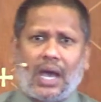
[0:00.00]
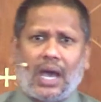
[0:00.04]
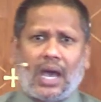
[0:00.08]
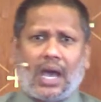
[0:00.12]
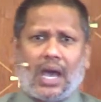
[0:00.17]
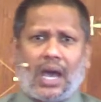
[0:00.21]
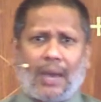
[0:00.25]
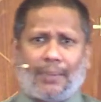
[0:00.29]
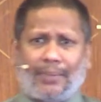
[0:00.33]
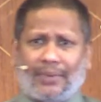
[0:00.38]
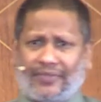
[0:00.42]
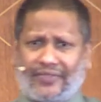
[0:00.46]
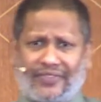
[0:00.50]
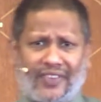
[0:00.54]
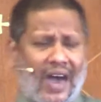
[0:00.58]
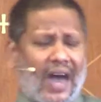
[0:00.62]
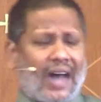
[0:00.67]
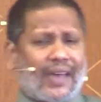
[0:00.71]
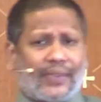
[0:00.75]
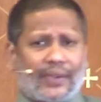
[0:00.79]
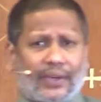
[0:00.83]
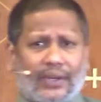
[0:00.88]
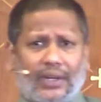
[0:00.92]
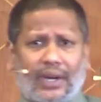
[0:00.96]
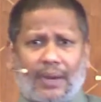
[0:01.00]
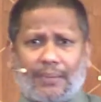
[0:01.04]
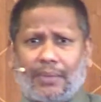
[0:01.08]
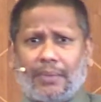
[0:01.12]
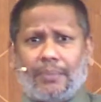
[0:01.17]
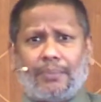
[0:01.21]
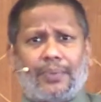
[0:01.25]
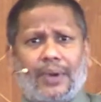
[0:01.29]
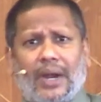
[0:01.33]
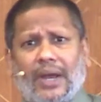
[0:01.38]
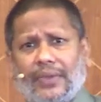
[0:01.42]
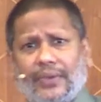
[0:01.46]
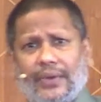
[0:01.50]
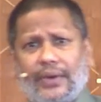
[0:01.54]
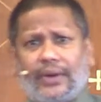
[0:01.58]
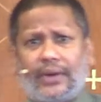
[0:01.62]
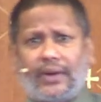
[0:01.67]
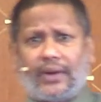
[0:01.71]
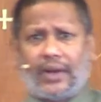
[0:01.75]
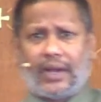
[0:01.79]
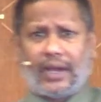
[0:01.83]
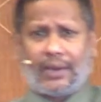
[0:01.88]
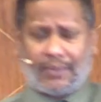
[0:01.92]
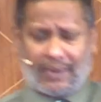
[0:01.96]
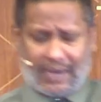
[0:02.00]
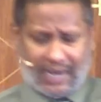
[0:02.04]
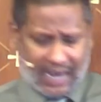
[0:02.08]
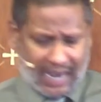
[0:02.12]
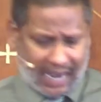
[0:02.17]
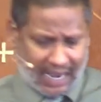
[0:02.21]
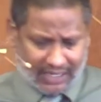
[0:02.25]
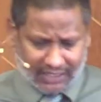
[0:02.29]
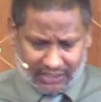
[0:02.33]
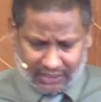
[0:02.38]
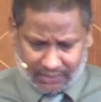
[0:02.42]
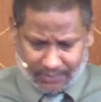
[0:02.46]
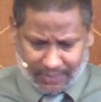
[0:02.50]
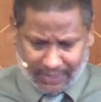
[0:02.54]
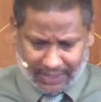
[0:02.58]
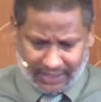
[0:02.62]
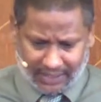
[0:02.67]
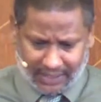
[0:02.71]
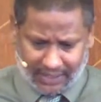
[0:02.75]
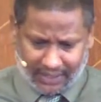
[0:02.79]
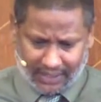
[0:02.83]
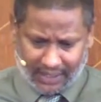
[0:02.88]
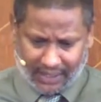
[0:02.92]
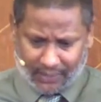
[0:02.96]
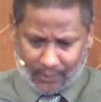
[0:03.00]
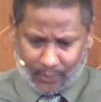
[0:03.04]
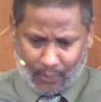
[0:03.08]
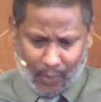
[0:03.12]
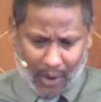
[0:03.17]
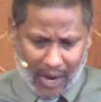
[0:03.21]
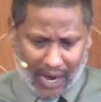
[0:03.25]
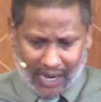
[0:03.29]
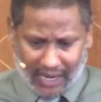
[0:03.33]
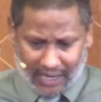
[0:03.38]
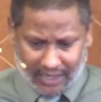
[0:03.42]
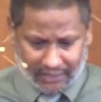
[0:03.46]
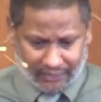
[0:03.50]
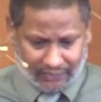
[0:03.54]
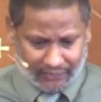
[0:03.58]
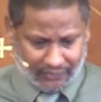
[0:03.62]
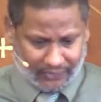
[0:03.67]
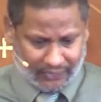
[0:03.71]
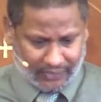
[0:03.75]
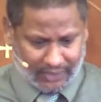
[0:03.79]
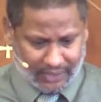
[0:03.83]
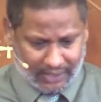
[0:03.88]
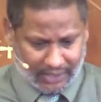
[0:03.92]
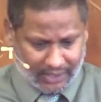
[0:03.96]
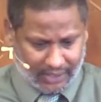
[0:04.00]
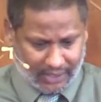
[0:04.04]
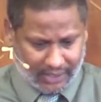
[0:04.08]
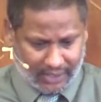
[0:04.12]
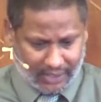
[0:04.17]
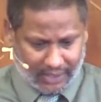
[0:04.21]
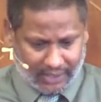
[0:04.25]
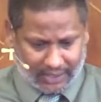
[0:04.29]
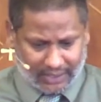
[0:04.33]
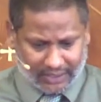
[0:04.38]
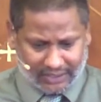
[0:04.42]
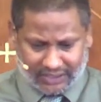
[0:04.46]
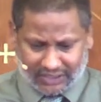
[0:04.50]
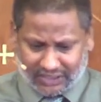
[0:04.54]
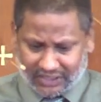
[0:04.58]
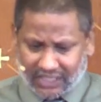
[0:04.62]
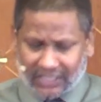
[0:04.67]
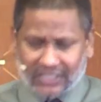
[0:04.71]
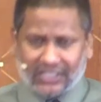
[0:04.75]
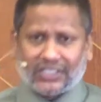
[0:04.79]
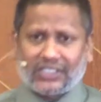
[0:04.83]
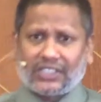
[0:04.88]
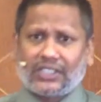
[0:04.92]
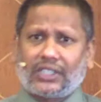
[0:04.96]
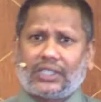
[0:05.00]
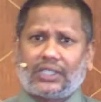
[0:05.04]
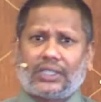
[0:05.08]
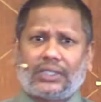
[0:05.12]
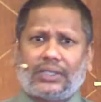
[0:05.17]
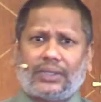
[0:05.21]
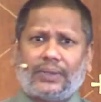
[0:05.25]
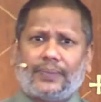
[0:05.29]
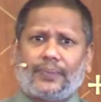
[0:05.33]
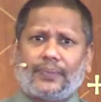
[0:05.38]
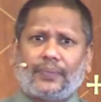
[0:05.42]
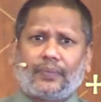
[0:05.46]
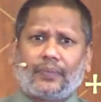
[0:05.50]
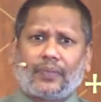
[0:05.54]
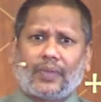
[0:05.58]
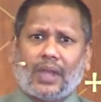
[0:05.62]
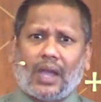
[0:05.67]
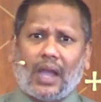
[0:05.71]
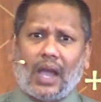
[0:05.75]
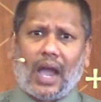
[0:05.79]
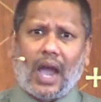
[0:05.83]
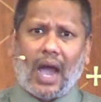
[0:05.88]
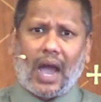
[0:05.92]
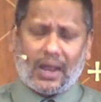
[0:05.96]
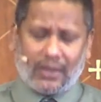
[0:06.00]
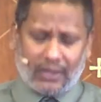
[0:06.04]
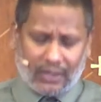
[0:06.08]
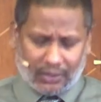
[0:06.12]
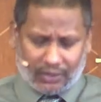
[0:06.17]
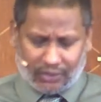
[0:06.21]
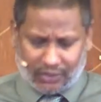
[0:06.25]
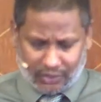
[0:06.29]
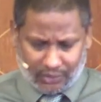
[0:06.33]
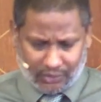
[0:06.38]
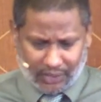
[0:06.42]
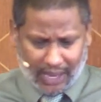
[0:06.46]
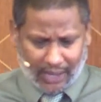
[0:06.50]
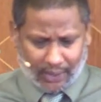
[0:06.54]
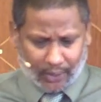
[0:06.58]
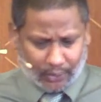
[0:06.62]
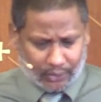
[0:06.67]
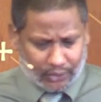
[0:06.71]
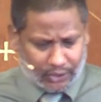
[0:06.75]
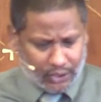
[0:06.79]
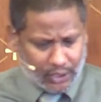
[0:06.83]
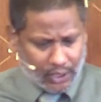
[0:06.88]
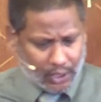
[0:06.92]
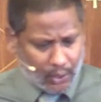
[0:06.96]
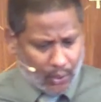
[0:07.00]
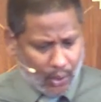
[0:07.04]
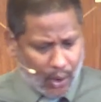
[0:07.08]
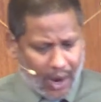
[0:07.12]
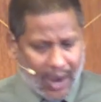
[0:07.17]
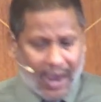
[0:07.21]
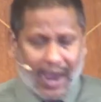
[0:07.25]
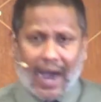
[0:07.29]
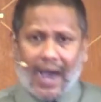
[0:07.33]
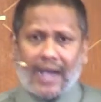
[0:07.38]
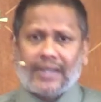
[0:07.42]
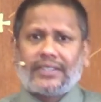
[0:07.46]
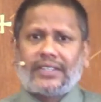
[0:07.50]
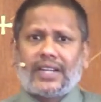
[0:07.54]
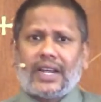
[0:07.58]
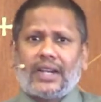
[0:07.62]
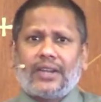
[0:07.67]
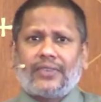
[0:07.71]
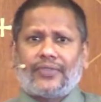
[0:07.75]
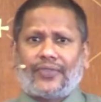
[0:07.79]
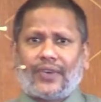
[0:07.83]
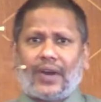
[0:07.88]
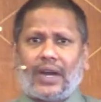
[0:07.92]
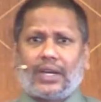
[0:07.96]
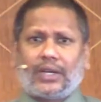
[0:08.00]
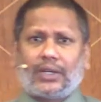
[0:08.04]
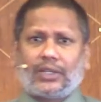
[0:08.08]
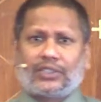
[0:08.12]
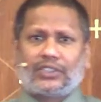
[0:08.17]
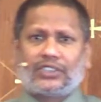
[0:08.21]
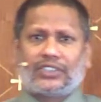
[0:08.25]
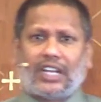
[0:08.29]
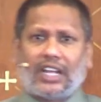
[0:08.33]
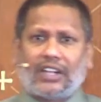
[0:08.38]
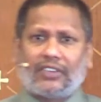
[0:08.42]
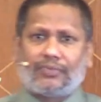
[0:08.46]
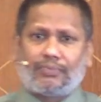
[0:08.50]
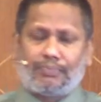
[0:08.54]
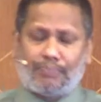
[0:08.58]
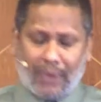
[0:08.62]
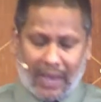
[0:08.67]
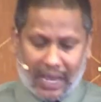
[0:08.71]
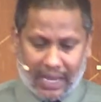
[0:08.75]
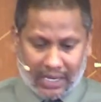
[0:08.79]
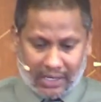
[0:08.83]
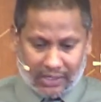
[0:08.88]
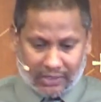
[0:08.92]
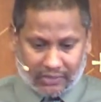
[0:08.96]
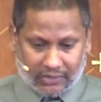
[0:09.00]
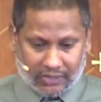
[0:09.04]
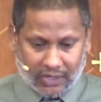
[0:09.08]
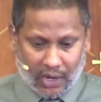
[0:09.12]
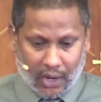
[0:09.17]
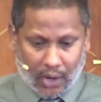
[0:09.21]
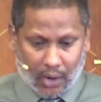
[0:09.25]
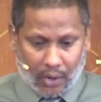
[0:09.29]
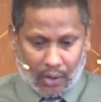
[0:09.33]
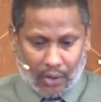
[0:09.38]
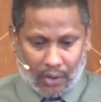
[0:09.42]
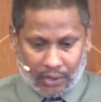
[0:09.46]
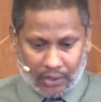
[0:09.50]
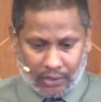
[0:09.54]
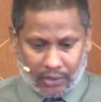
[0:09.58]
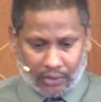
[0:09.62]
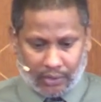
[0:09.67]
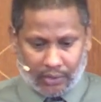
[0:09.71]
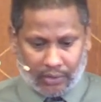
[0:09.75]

I'm a father, I'm a brother, I'm a husband, a wife, a sister? How do you do that? Or do you identify yourself based on your